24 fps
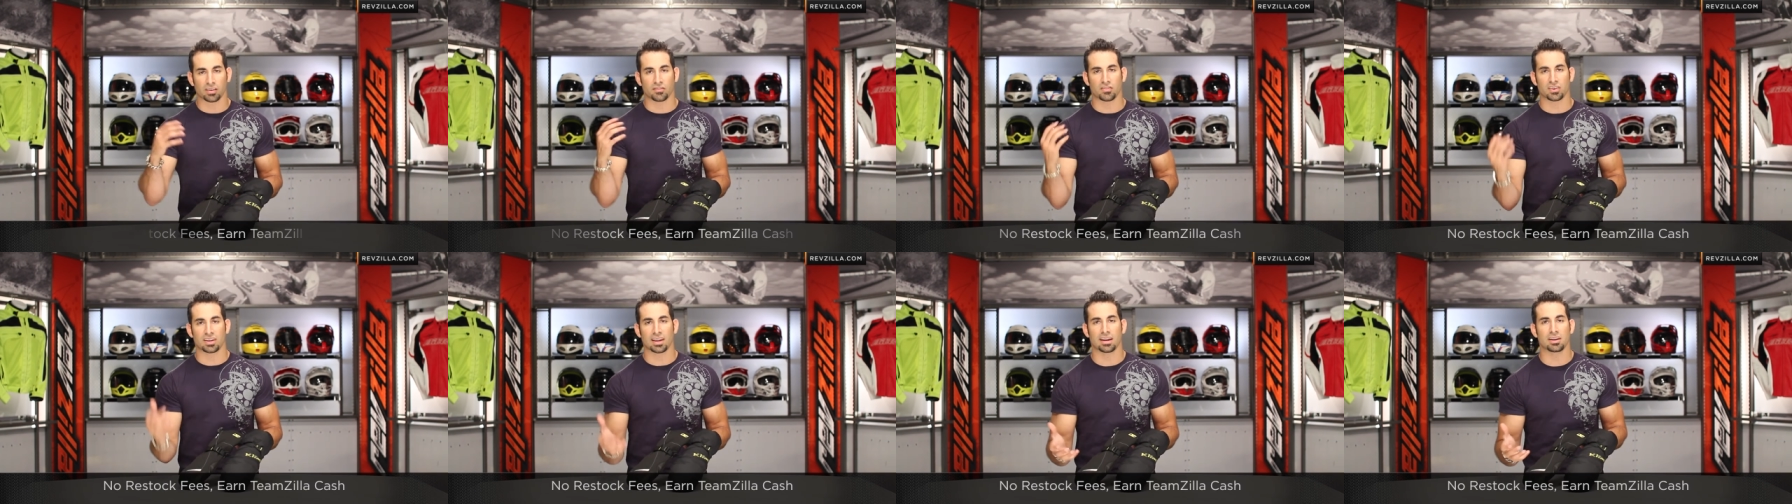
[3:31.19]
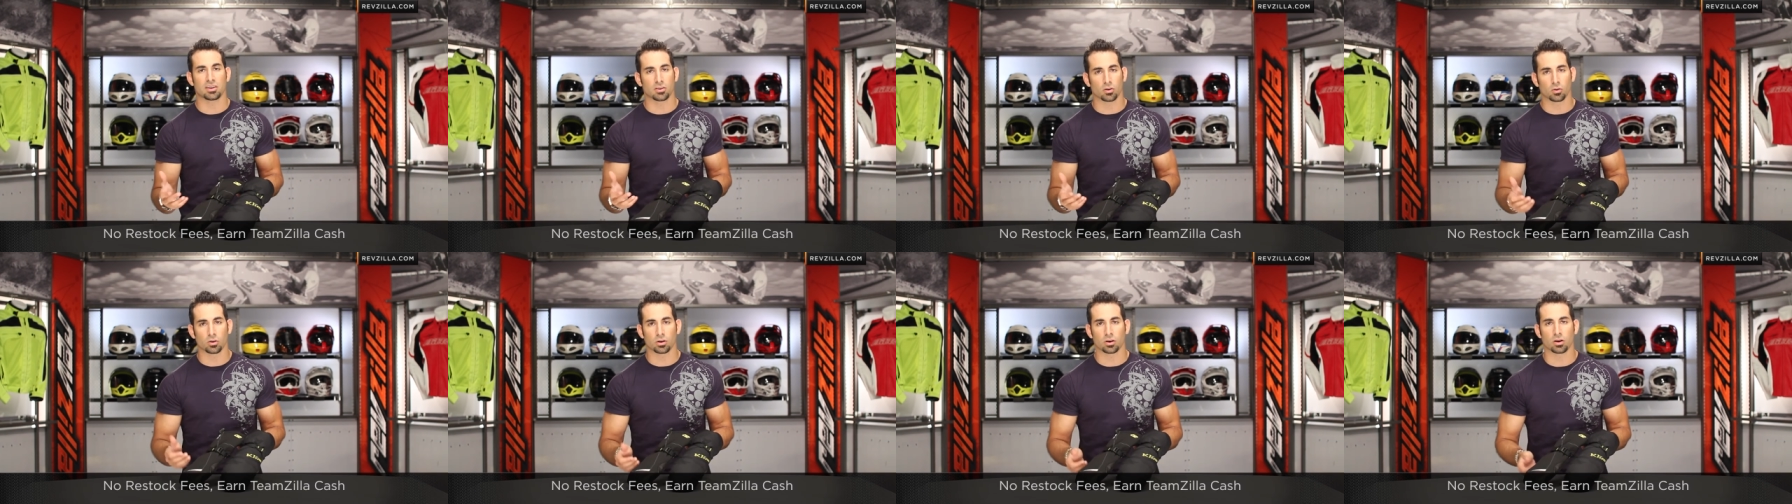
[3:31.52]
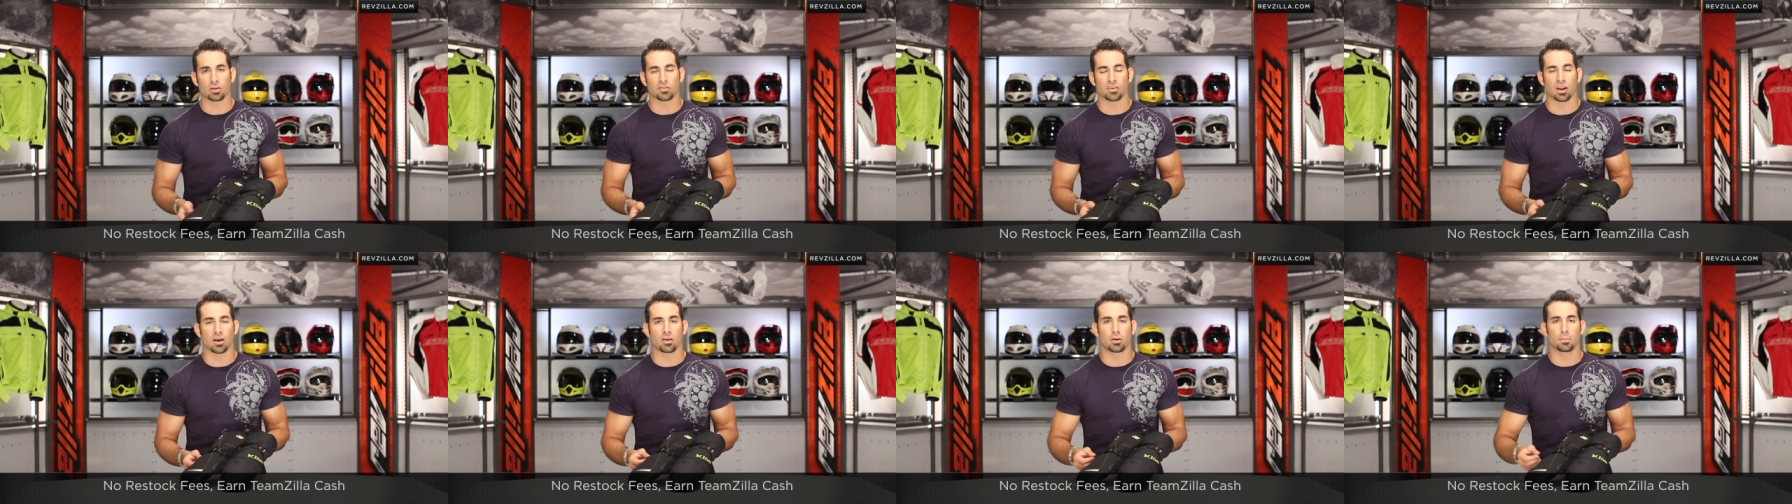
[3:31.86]
If you get your order
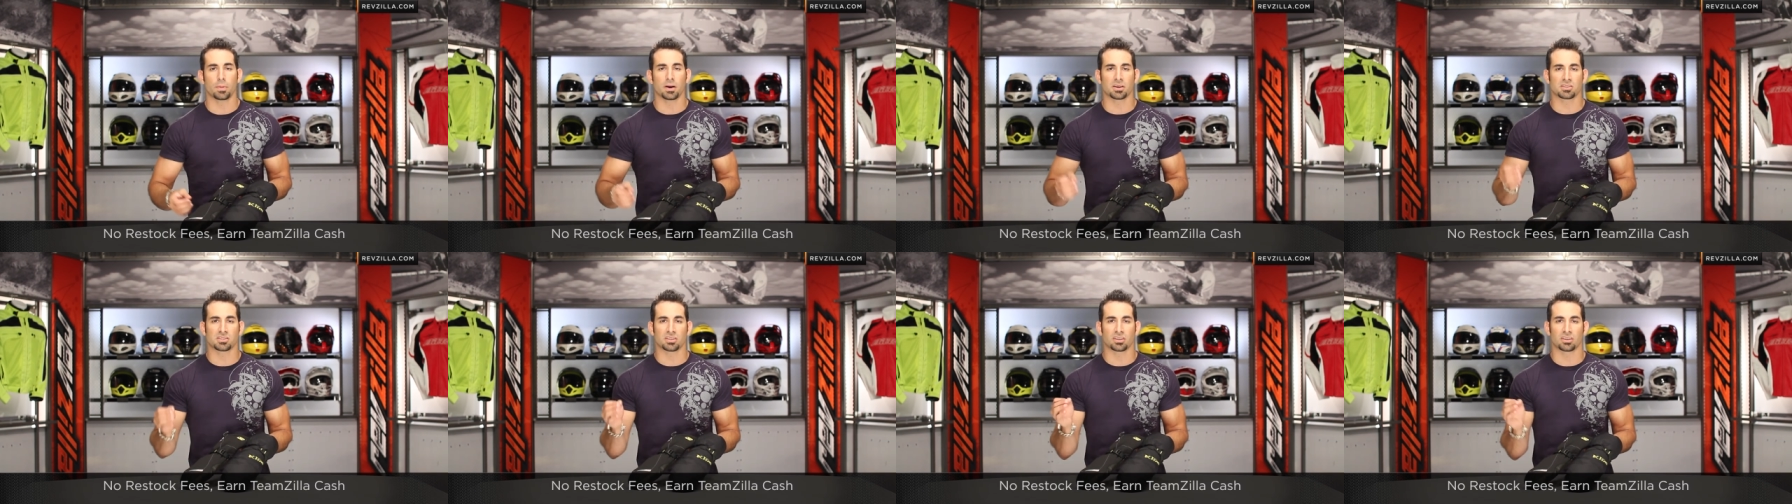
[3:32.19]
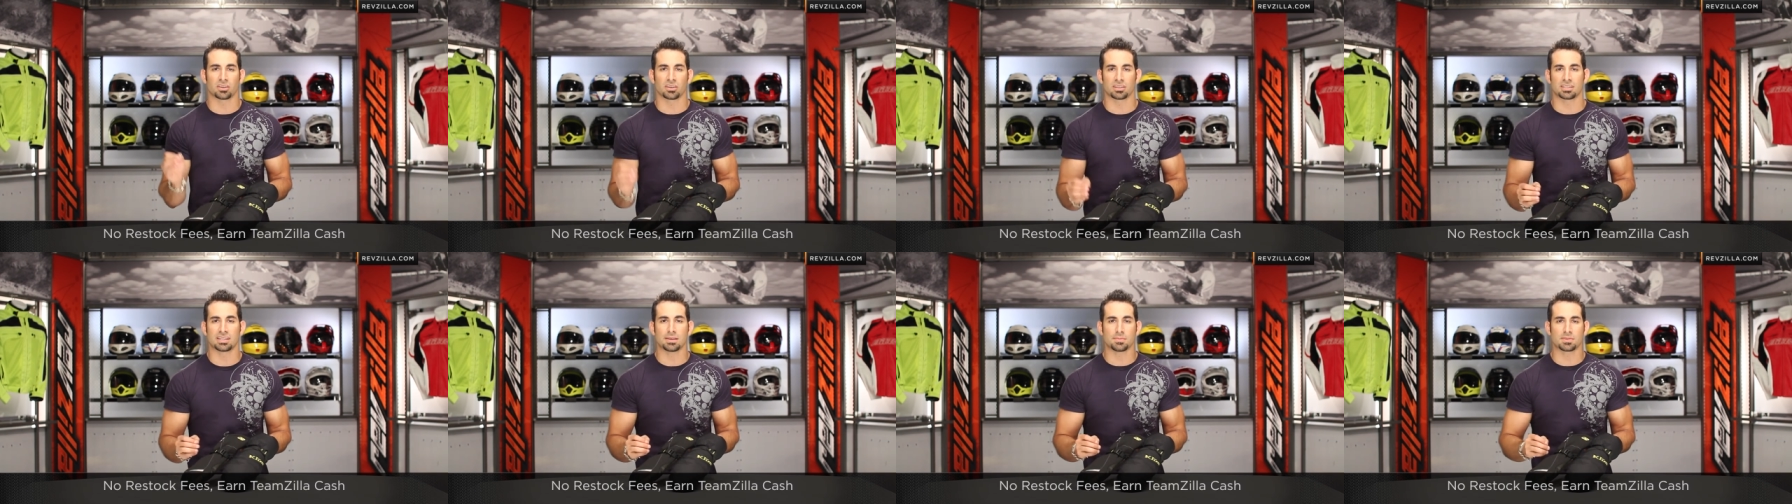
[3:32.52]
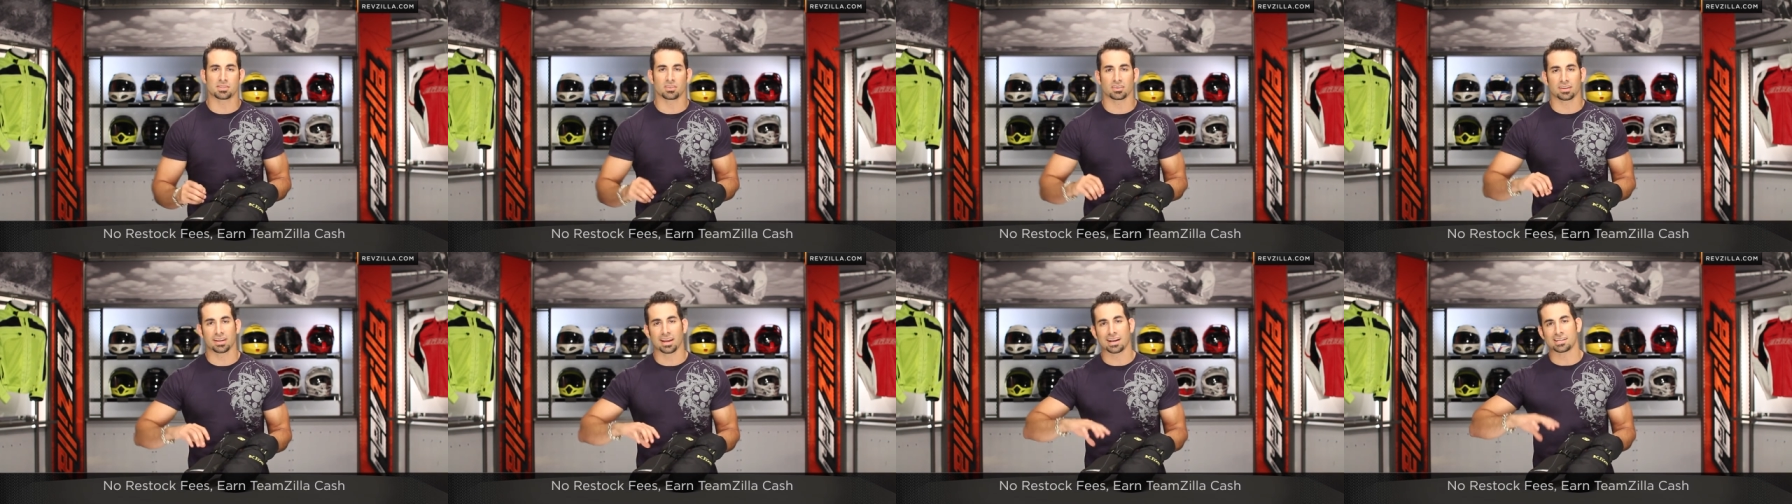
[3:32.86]
over 100 bucks, you're going to earn
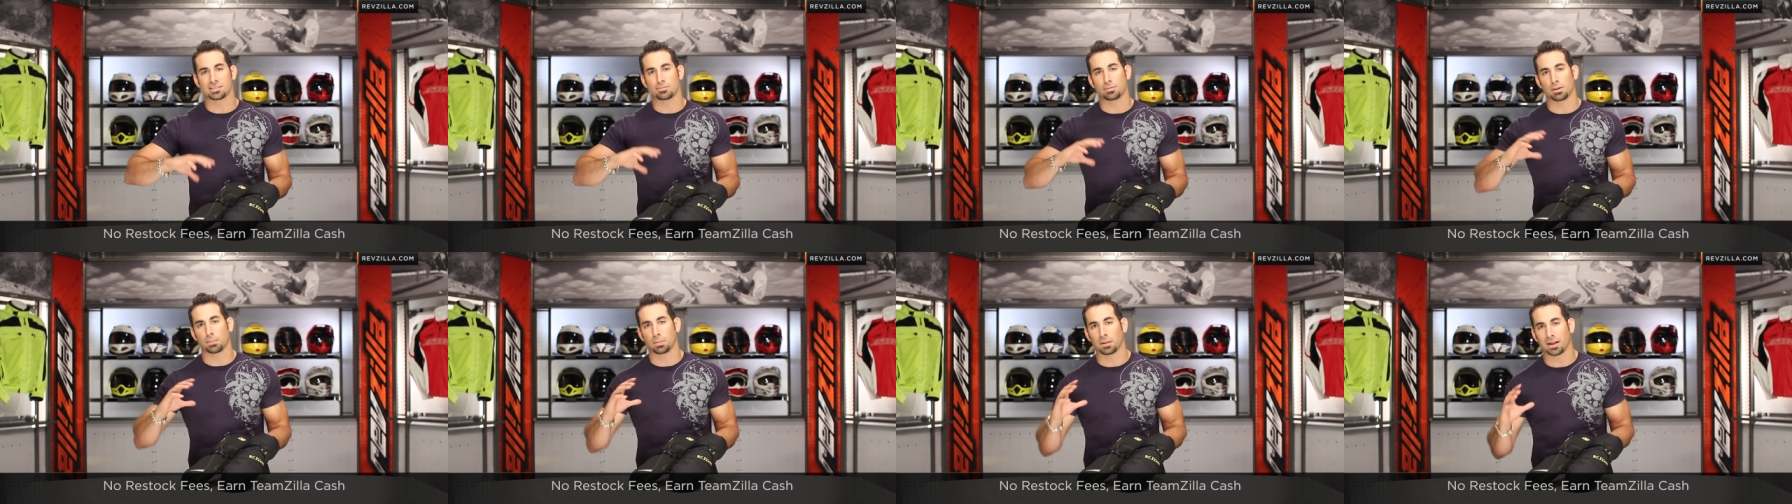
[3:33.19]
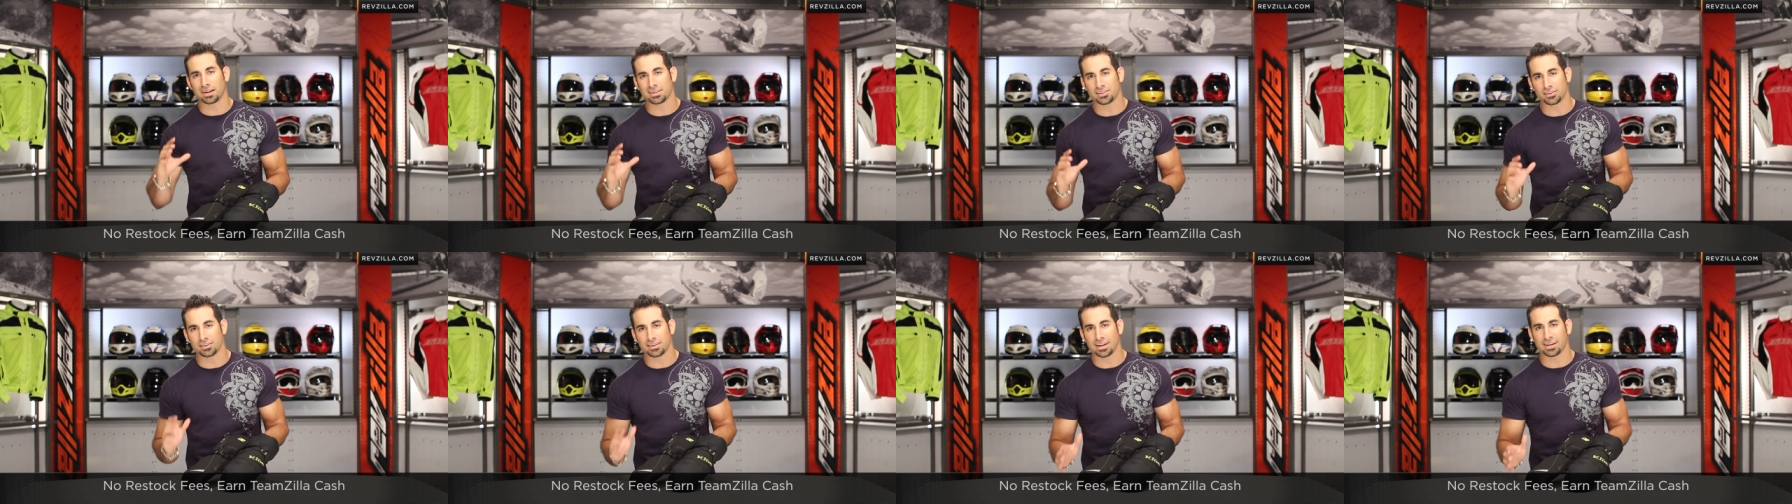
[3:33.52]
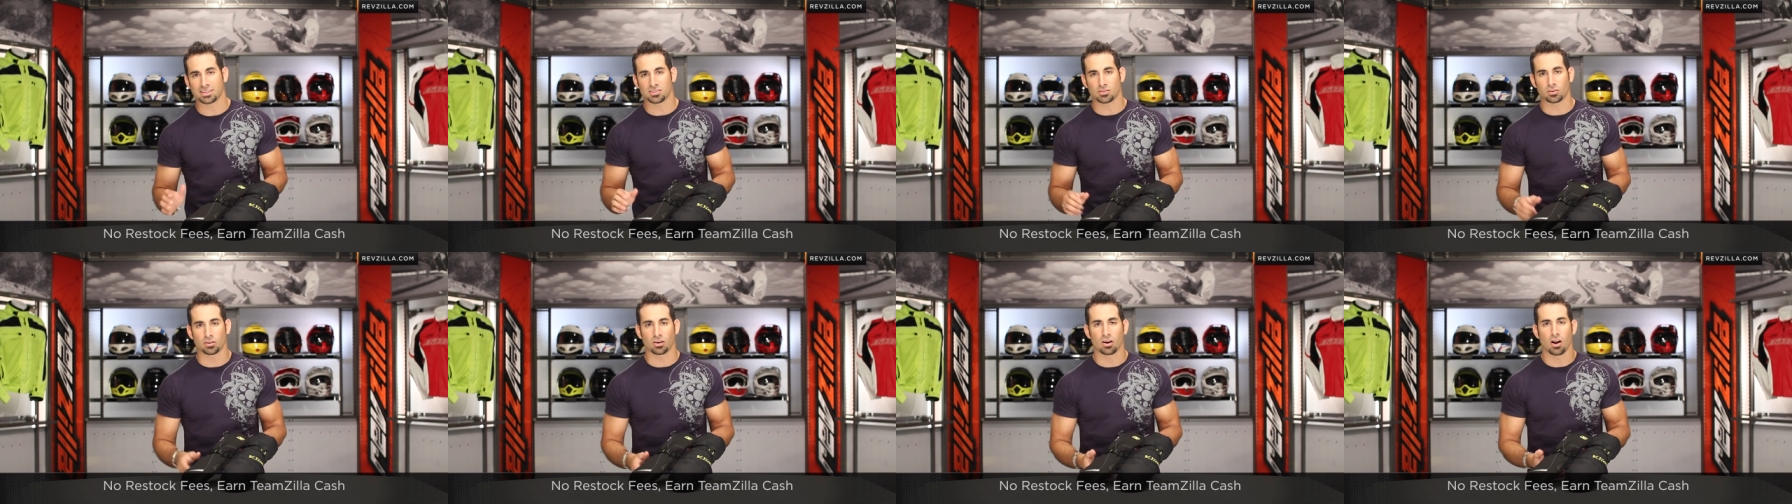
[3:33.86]
Teamzilla cash to be applied to your
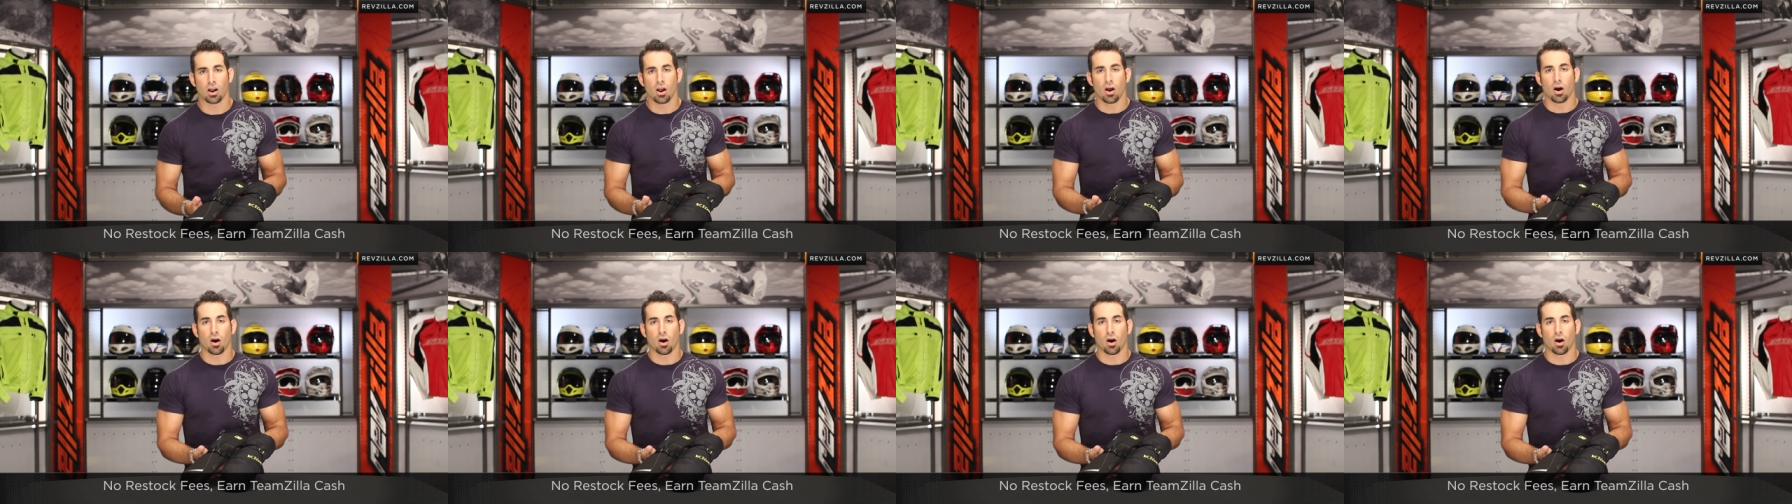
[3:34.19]
next order,